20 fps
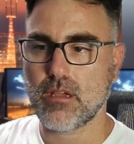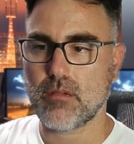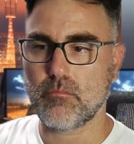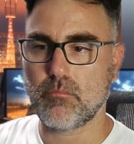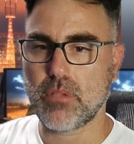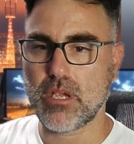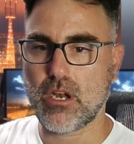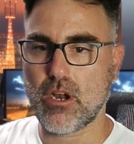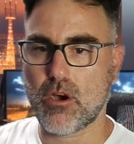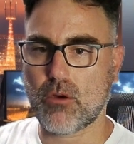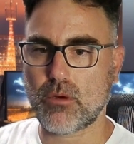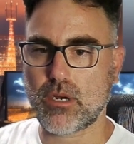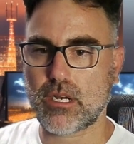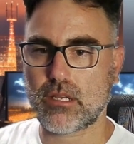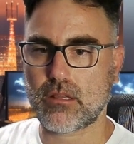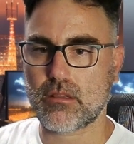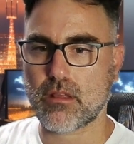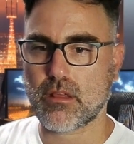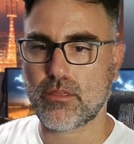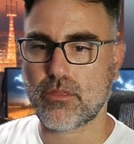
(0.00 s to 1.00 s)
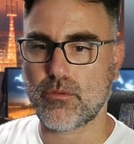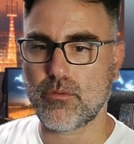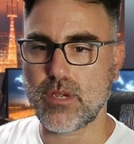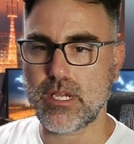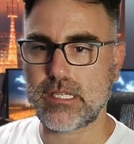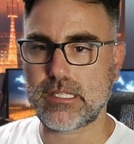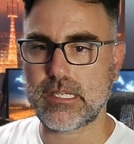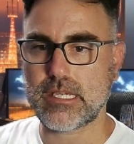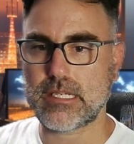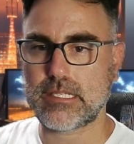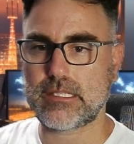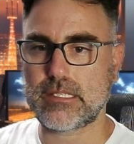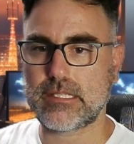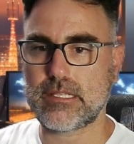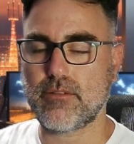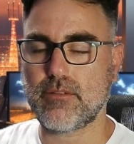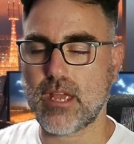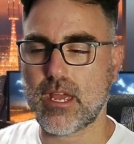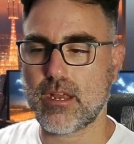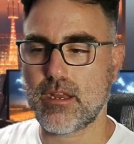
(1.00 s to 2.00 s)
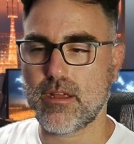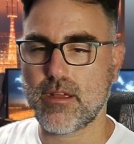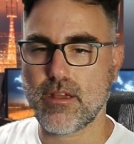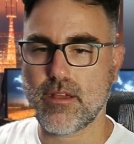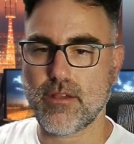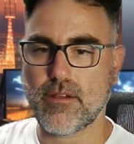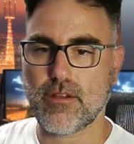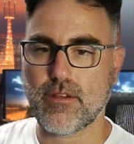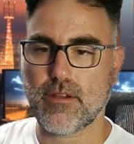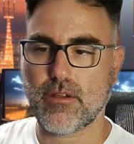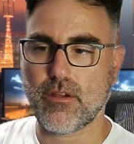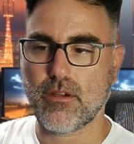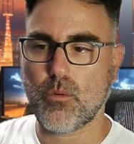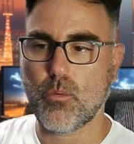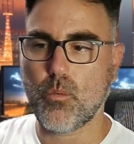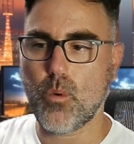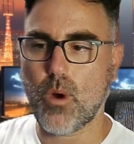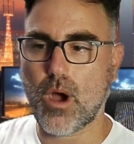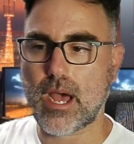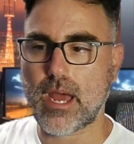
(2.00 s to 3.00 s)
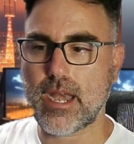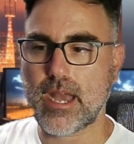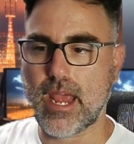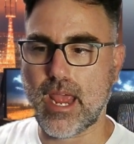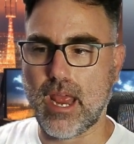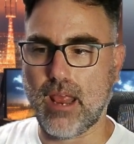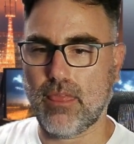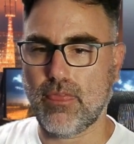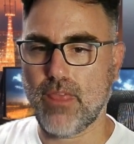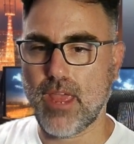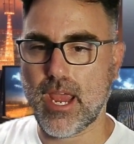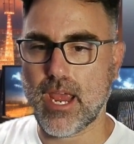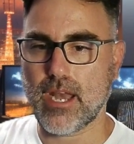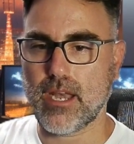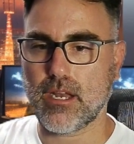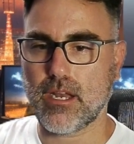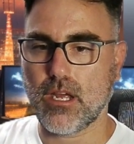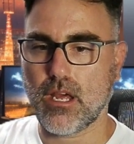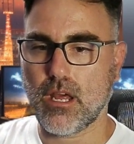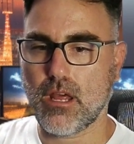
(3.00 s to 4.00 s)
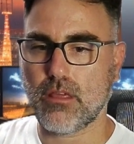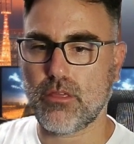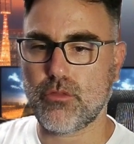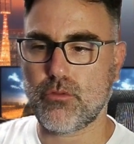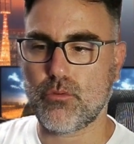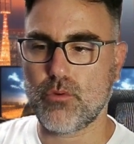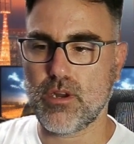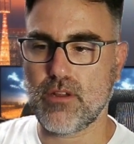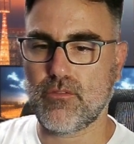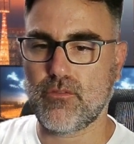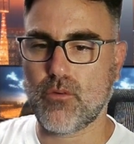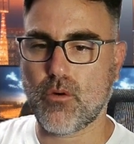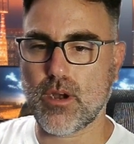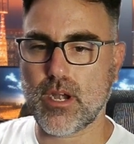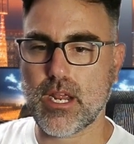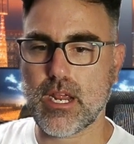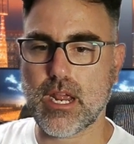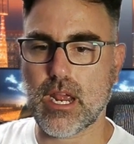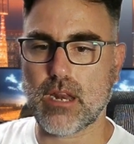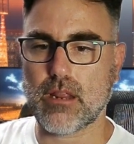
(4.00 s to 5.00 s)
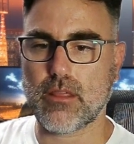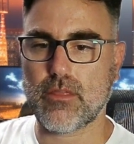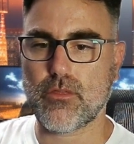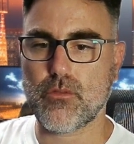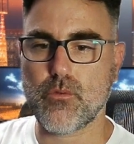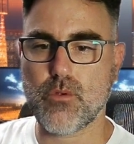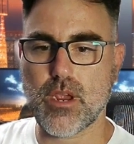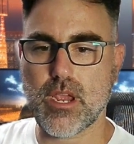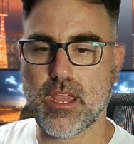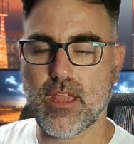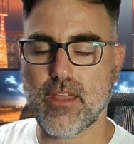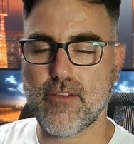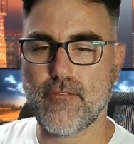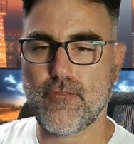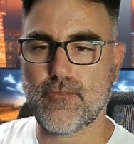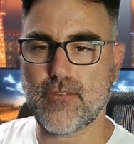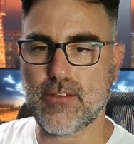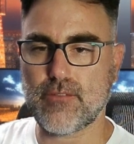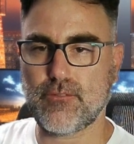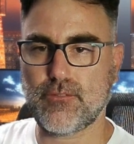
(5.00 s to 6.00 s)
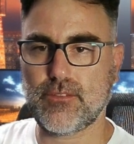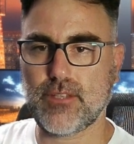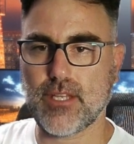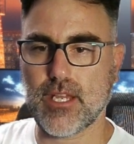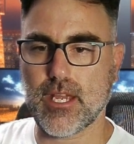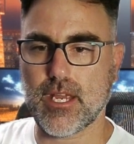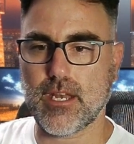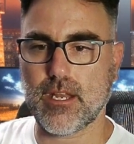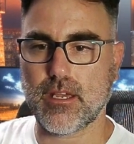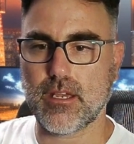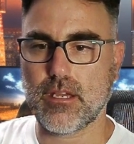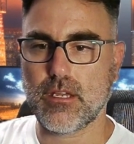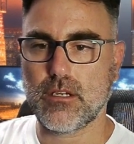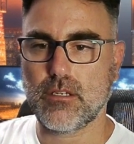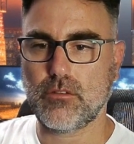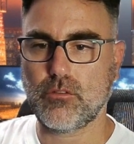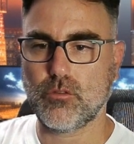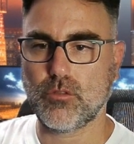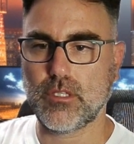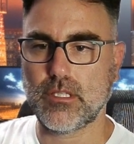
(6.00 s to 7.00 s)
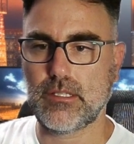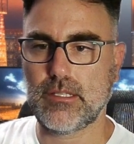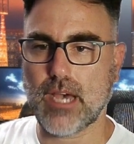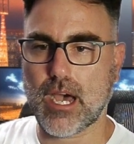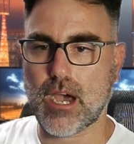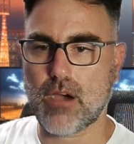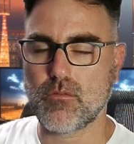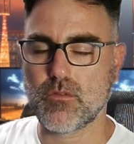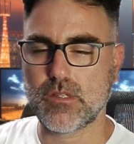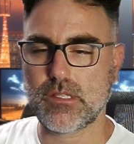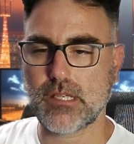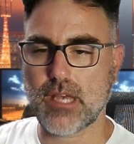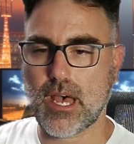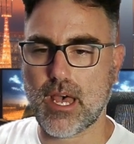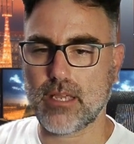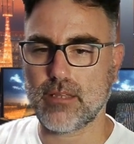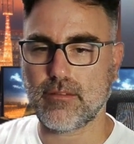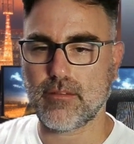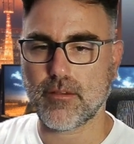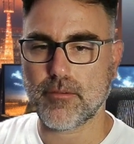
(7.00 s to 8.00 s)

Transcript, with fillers: Below it, 361, and then 340 and 315. To the downside.